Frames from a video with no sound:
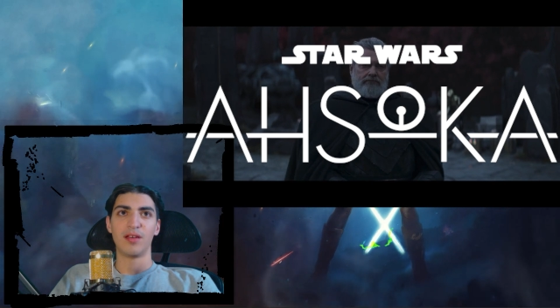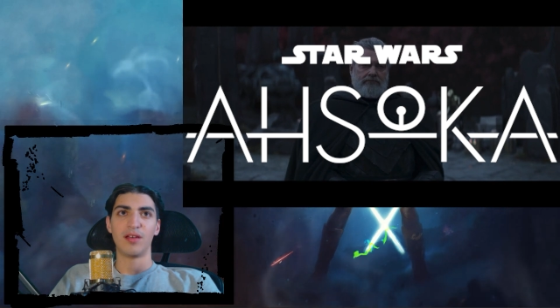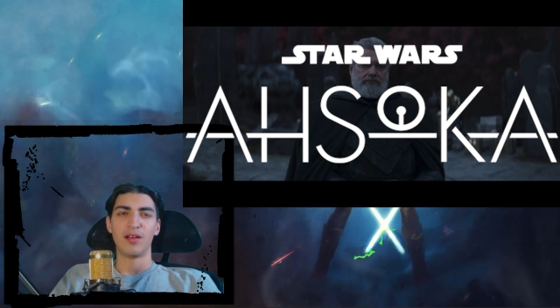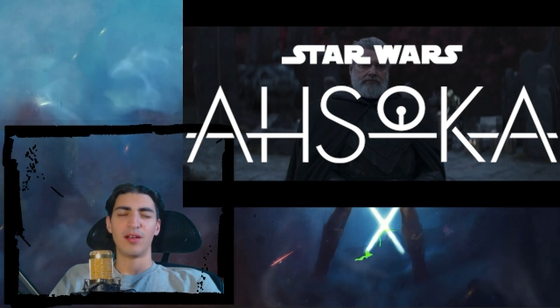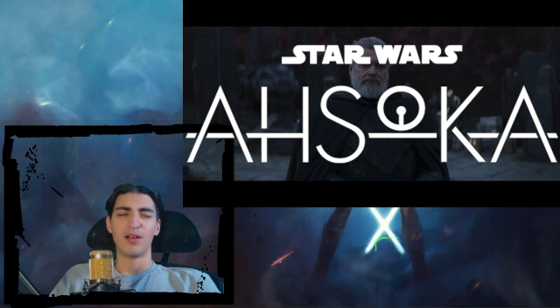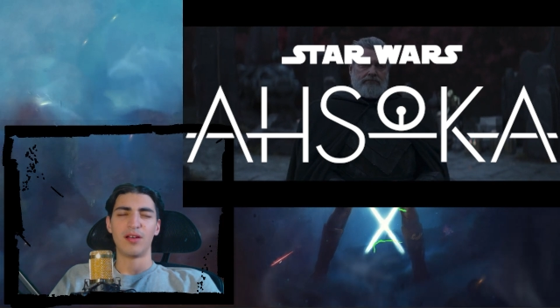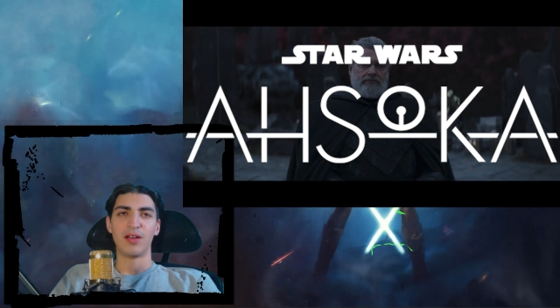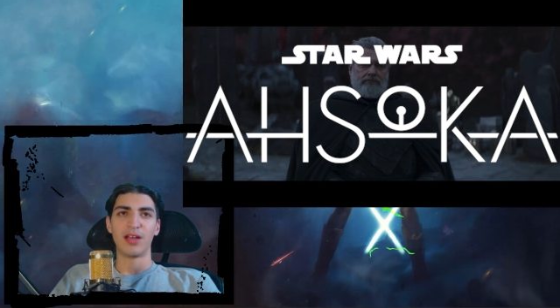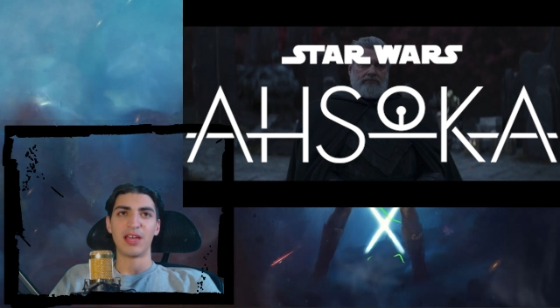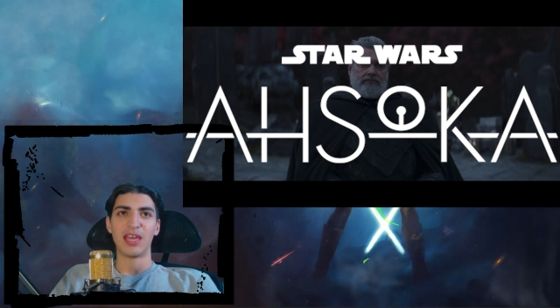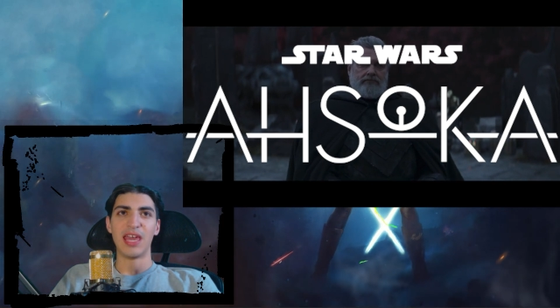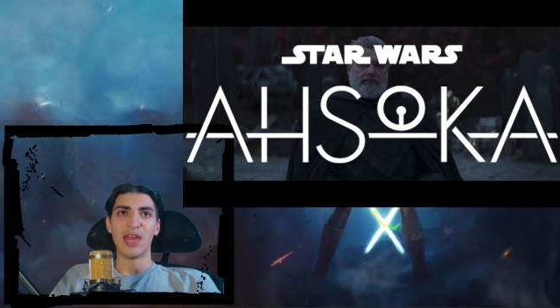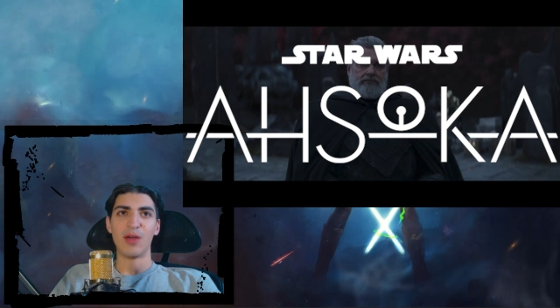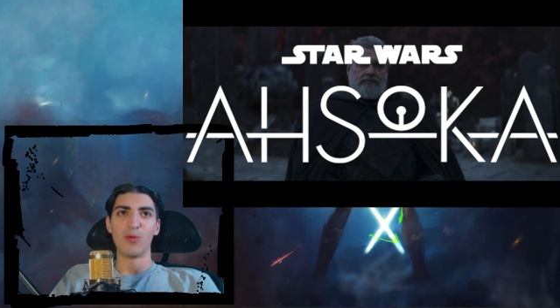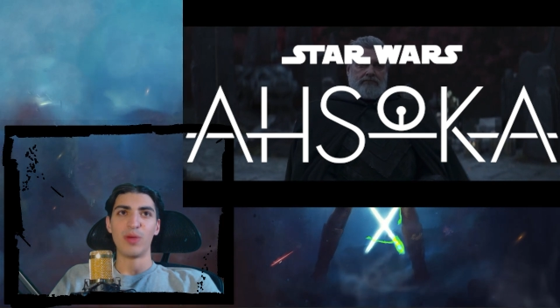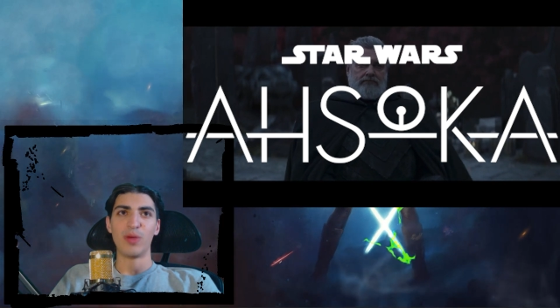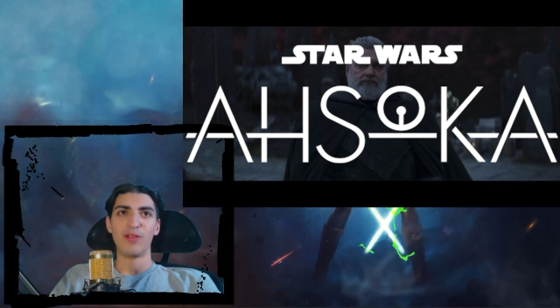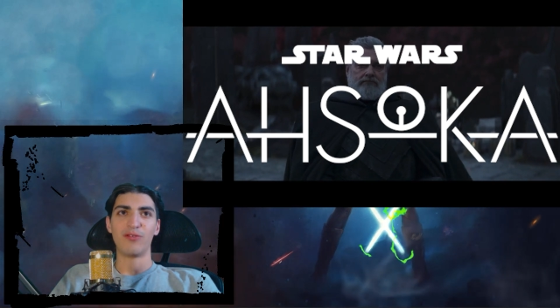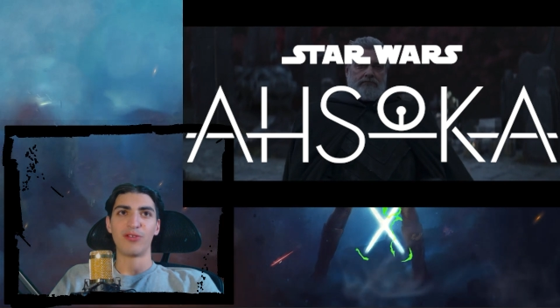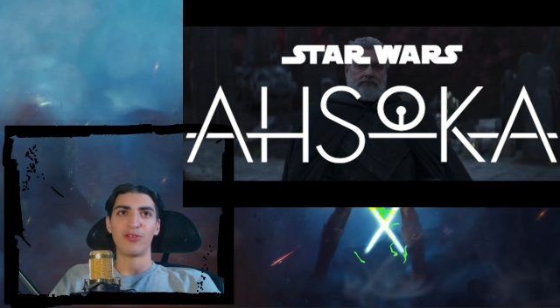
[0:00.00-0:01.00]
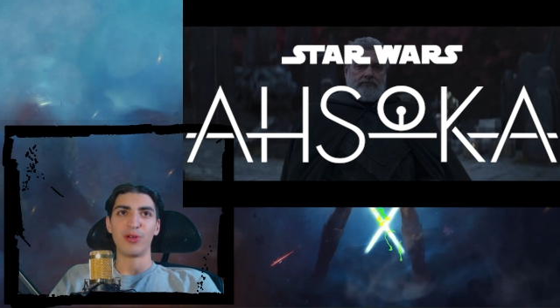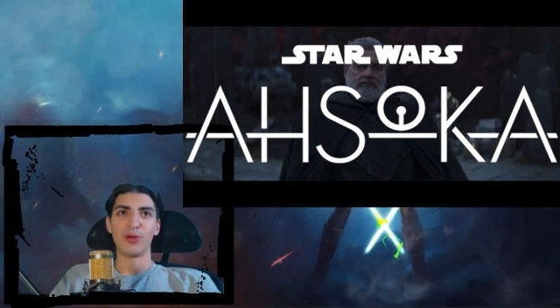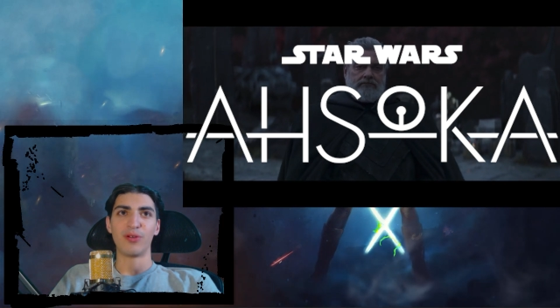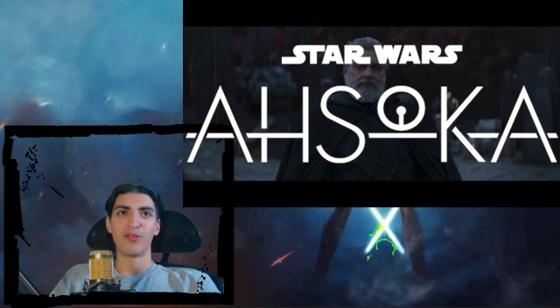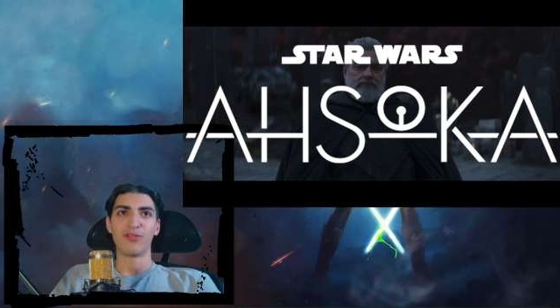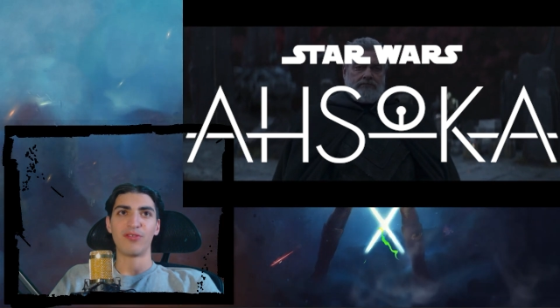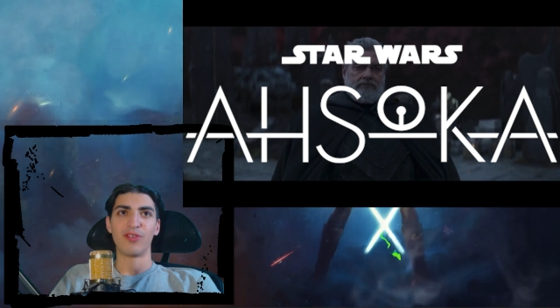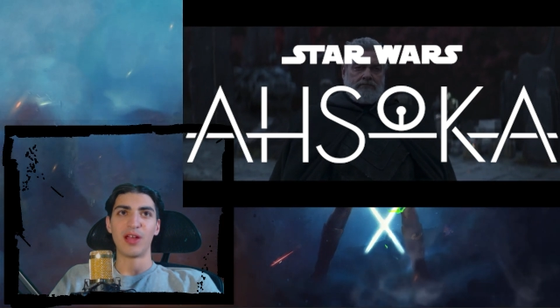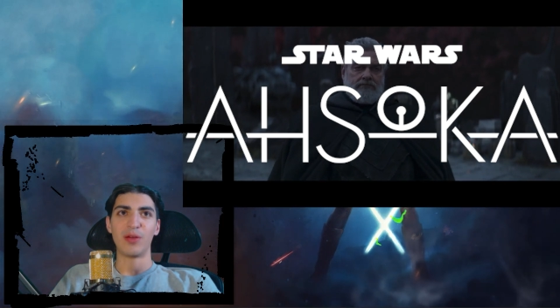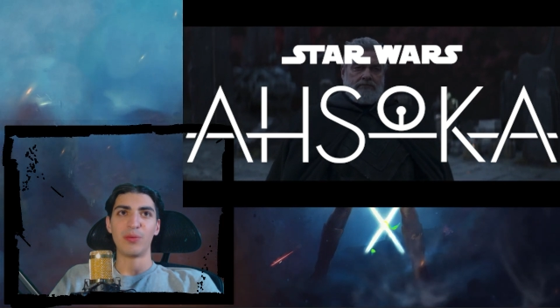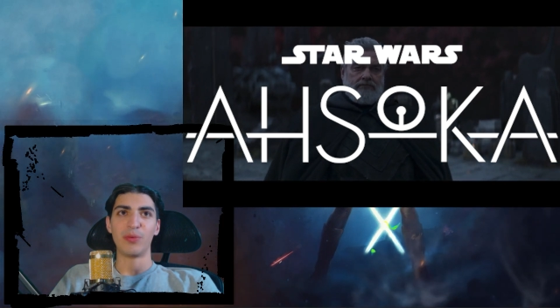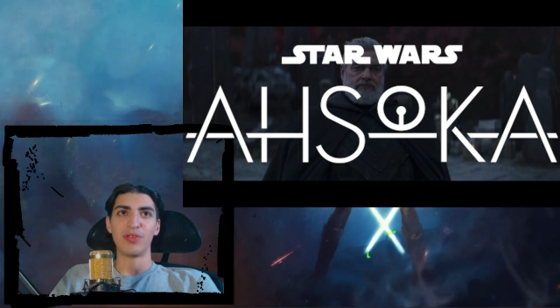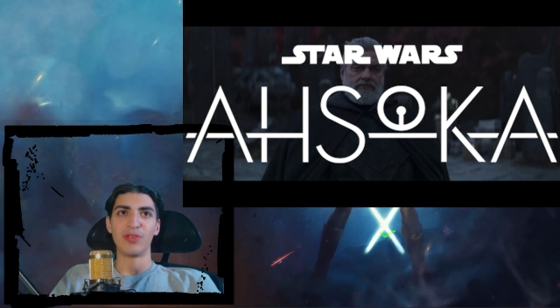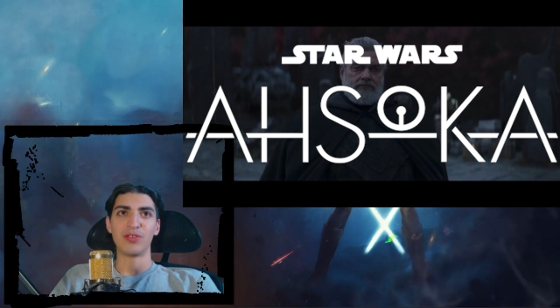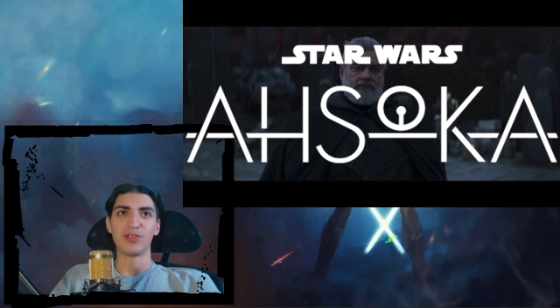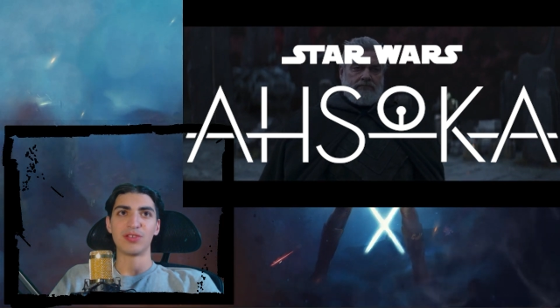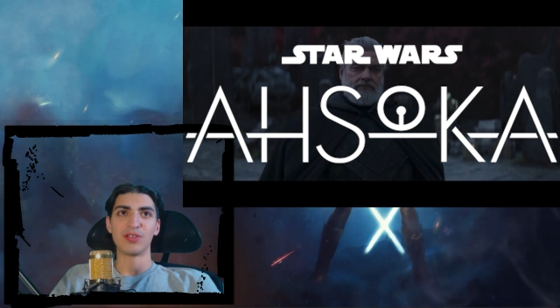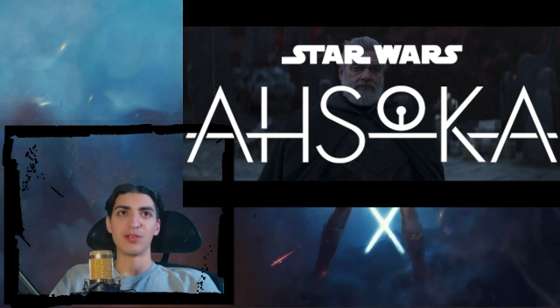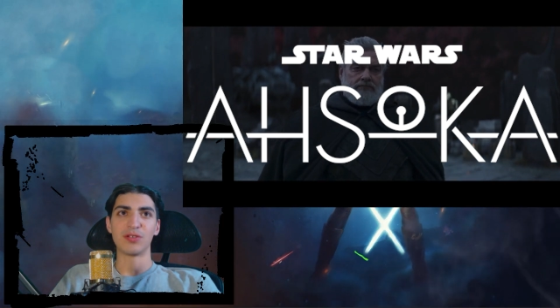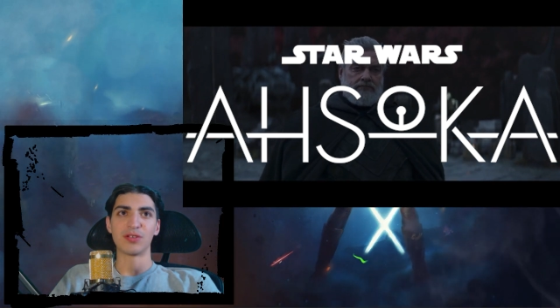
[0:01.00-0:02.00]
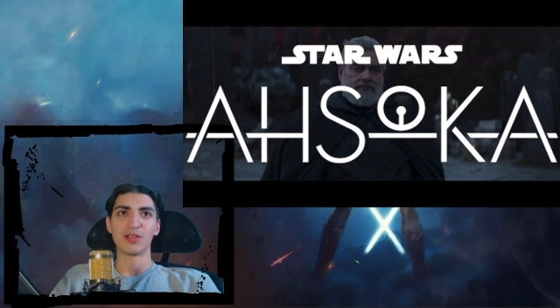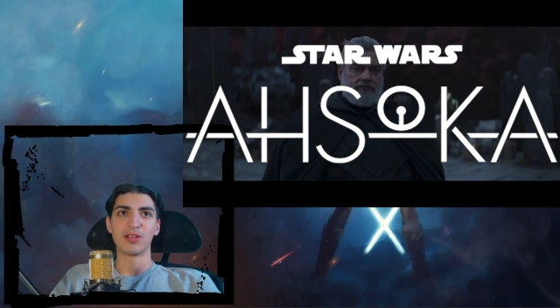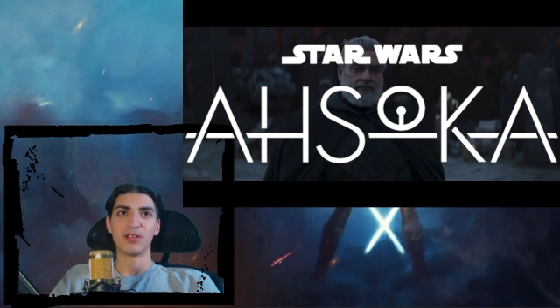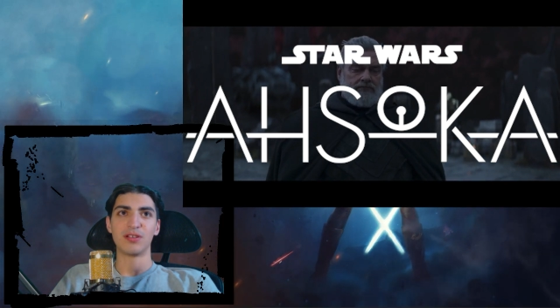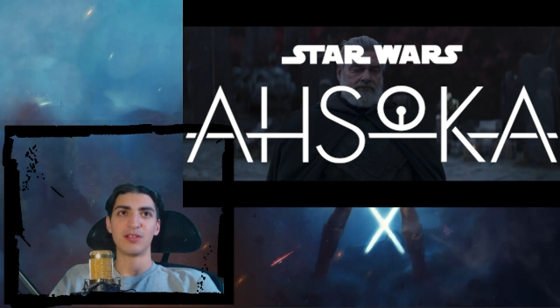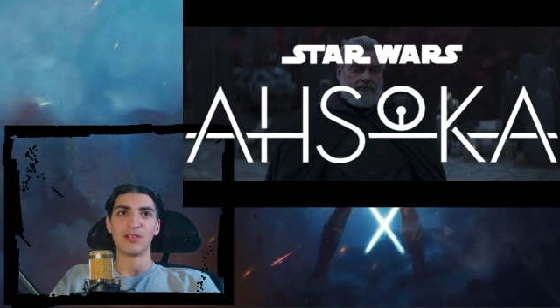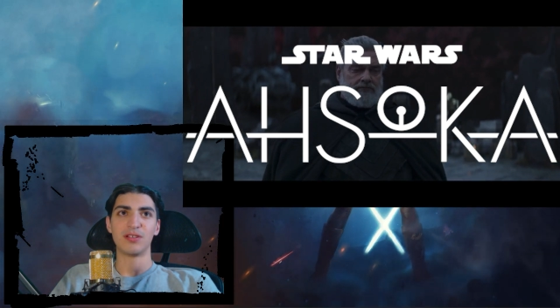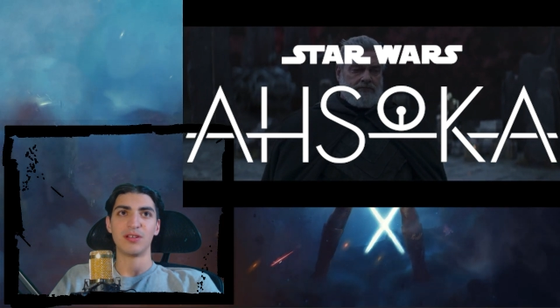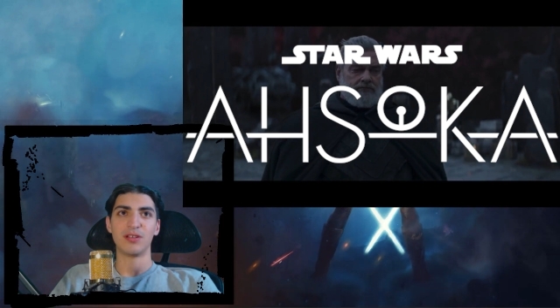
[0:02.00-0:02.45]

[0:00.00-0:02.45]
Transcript: Oh, I can't wait for your fight with Ahsoka.